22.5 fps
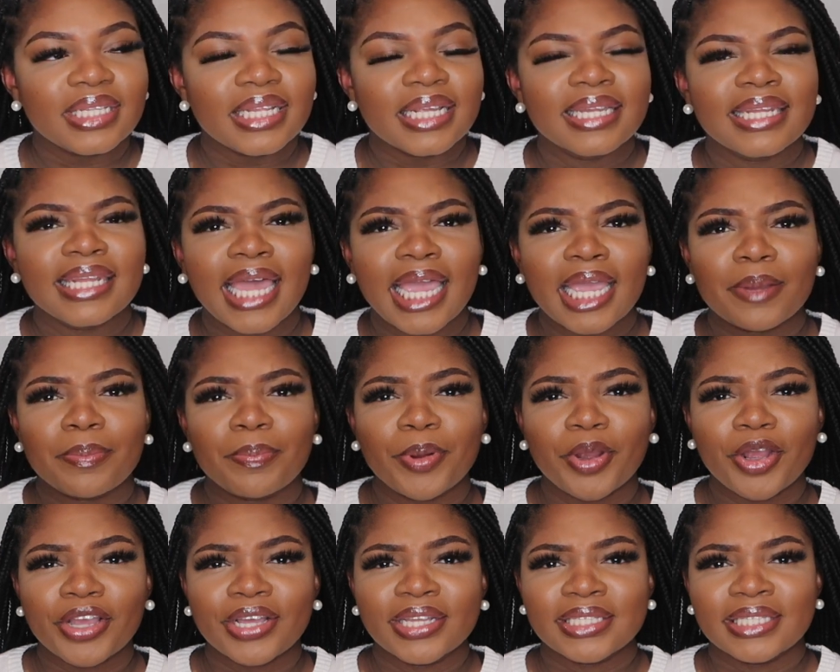Like
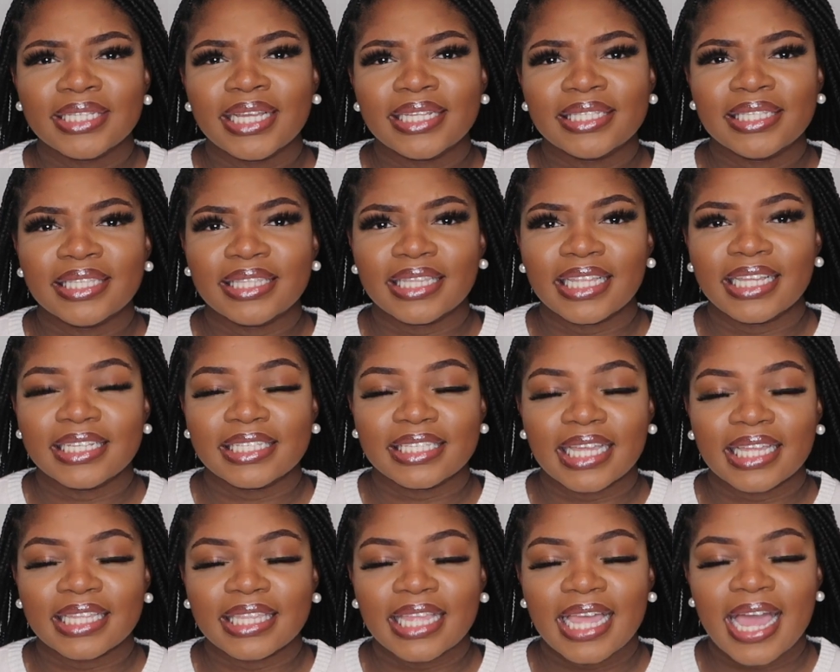Percocets and things
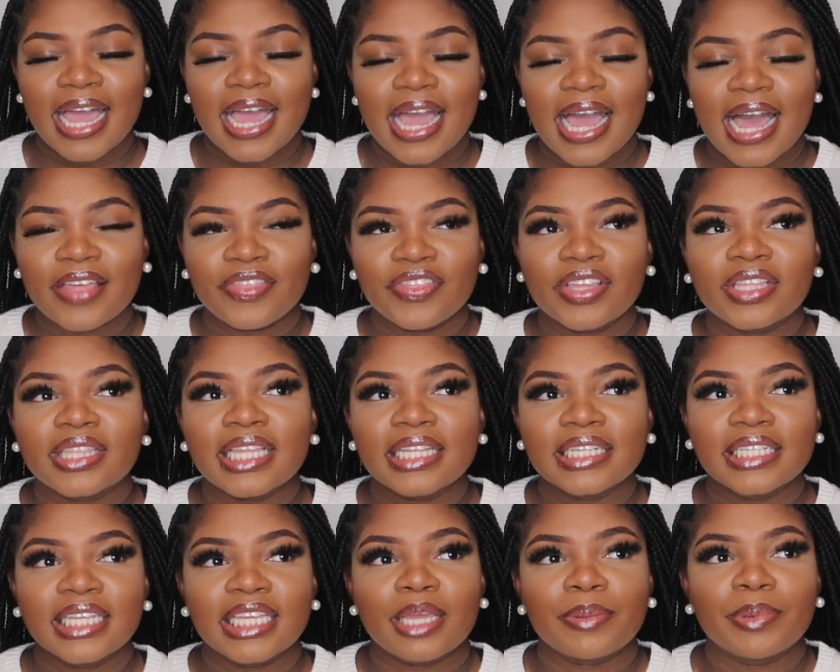like that. I think
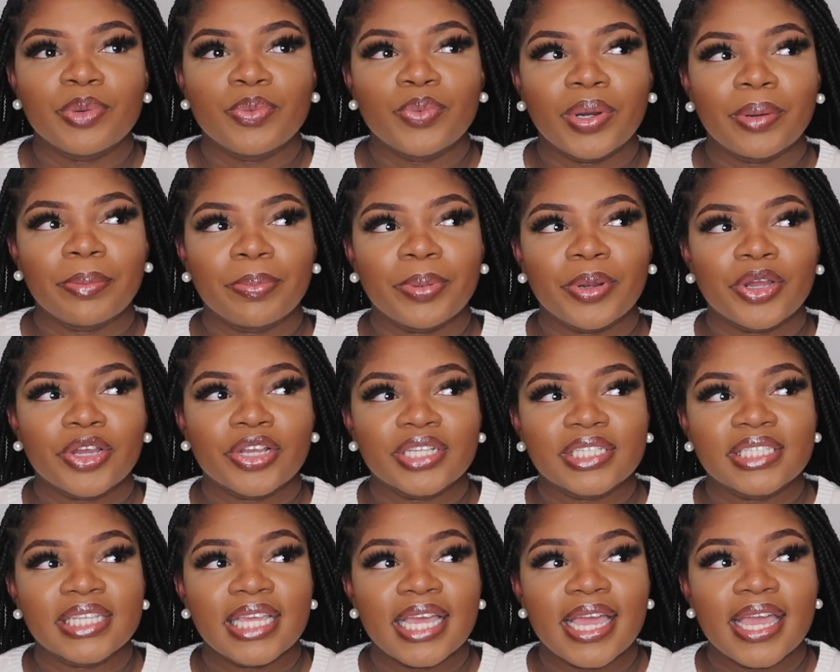they did give me one
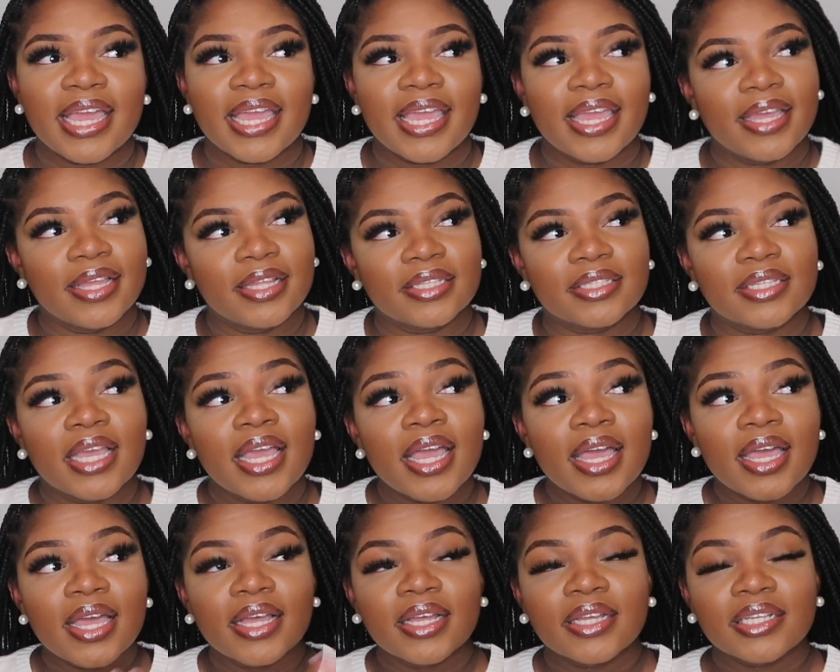Percocet and
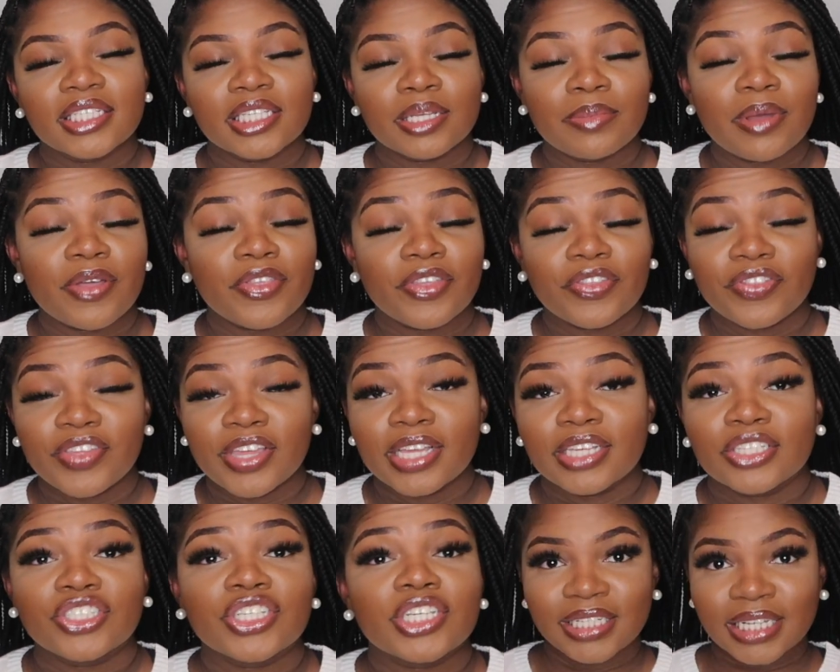some other
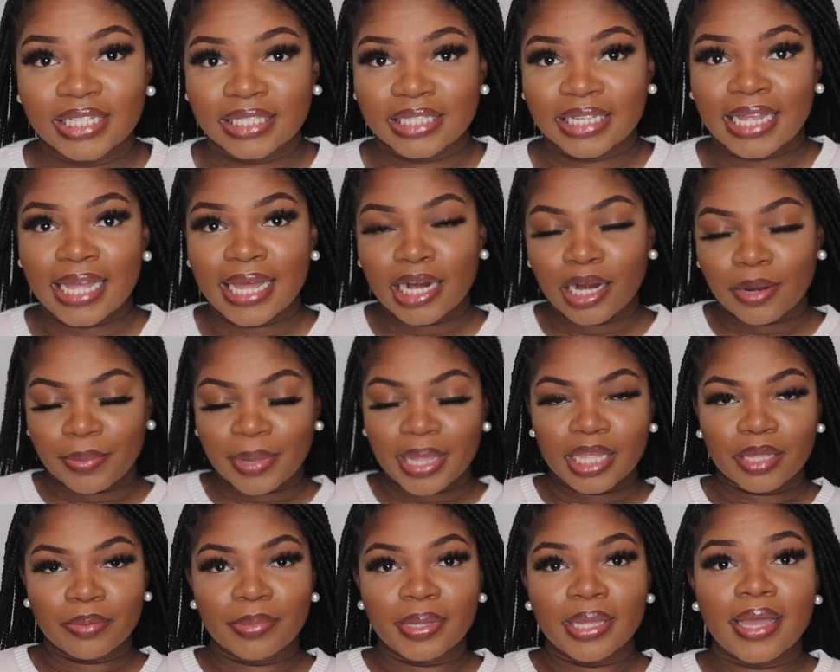things just to kind of
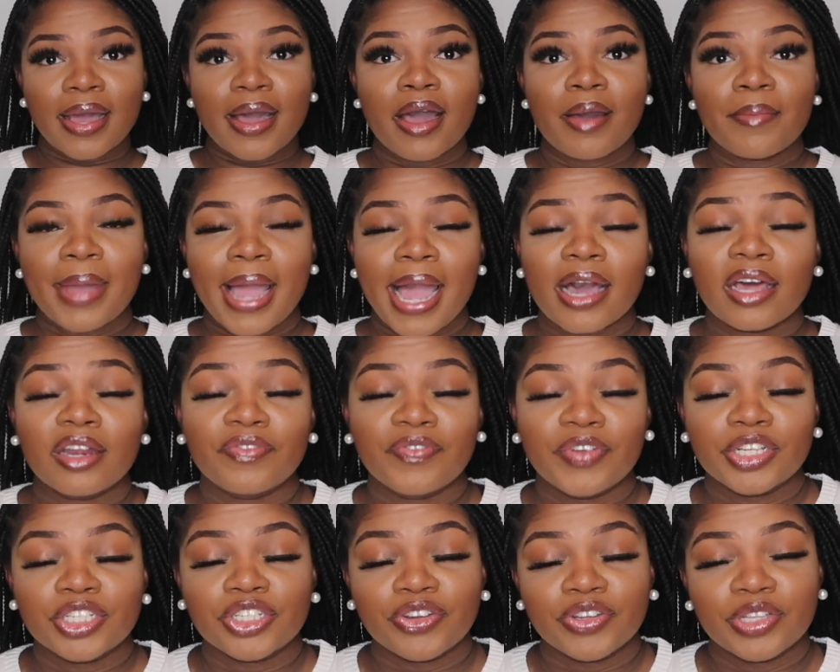make me out of
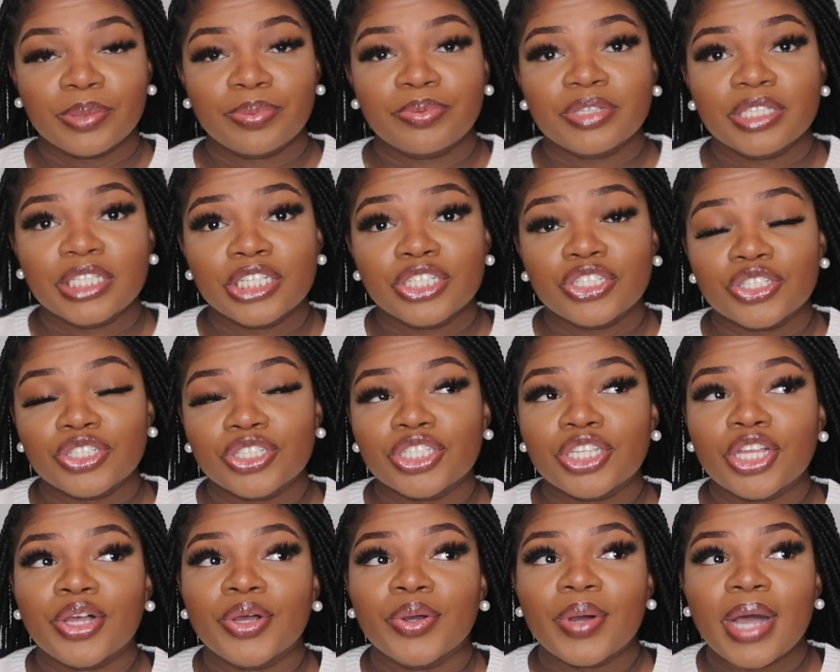it during the procedure.
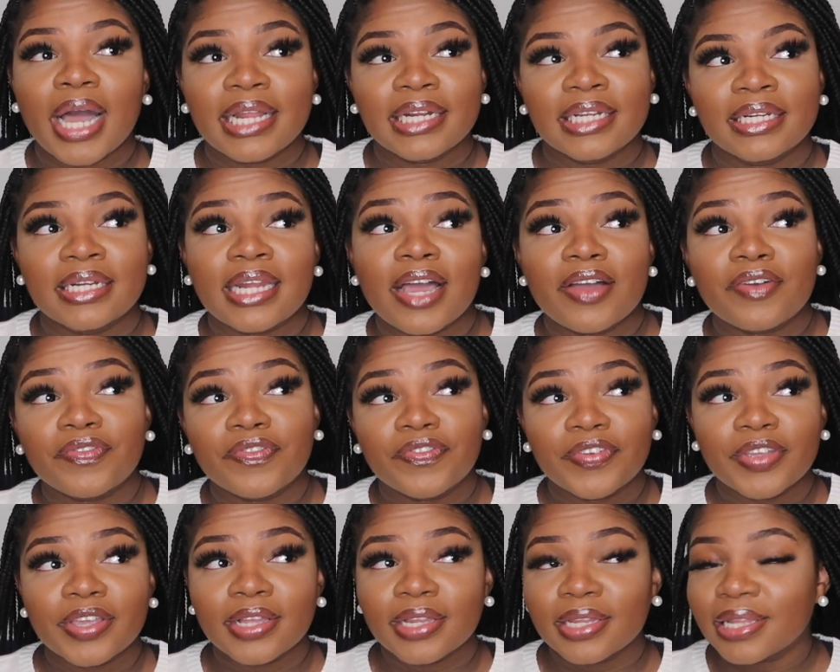So I did not
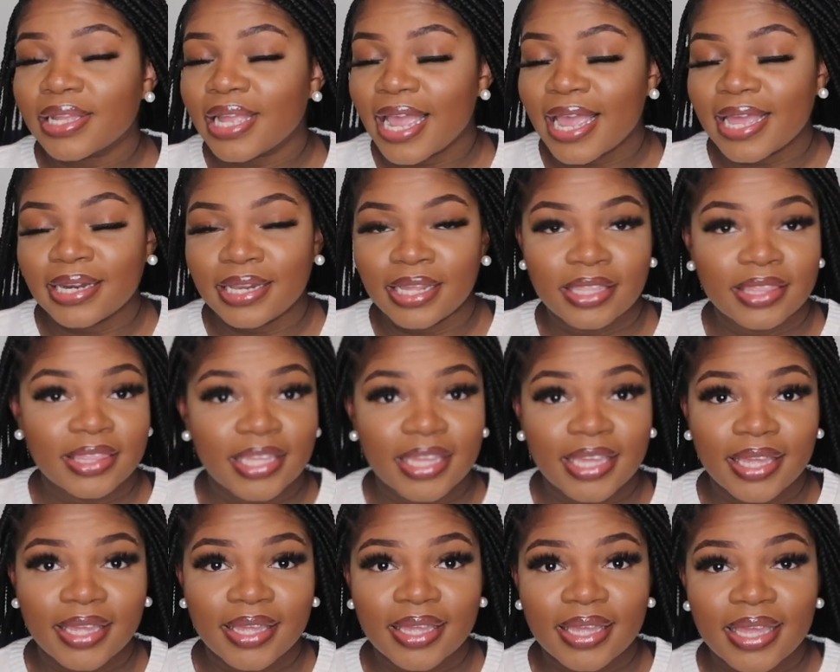feel
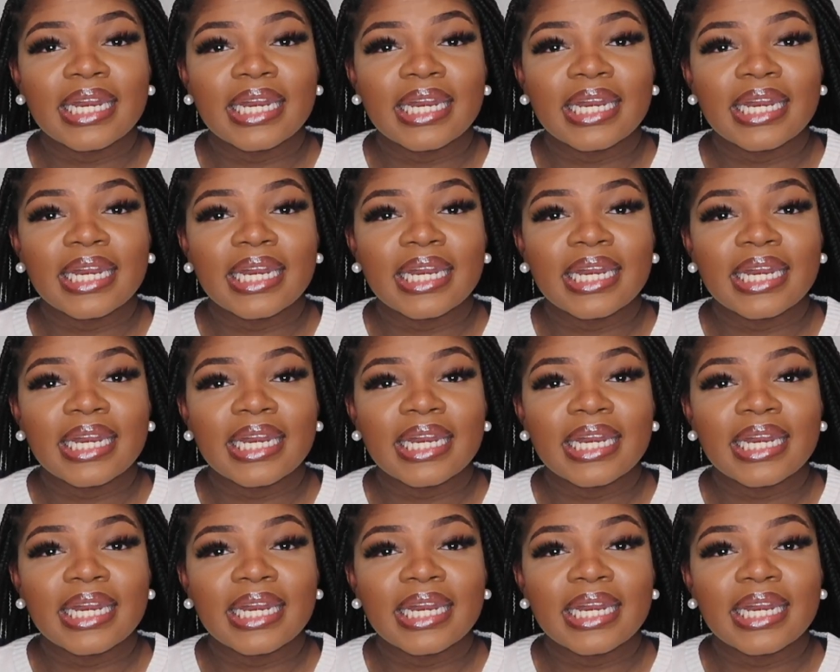anything.